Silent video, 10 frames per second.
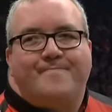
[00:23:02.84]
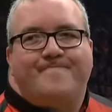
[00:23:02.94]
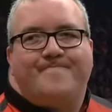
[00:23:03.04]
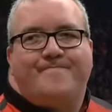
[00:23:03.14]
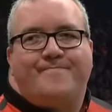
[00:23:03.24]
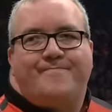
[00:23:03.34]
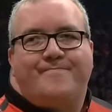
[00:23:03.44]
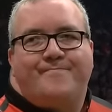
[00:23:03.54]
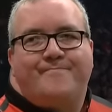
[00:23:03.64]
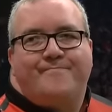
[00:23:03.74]

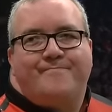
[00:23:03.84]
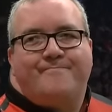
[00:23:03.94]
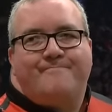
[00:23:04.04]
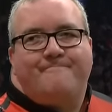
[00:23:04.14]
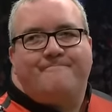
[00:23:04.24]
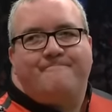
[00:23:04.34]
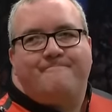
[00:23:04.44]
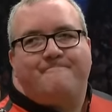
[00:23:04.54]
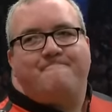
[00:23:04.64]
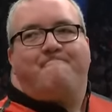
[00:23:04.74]

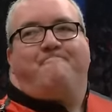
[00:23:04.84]
(no one is talking)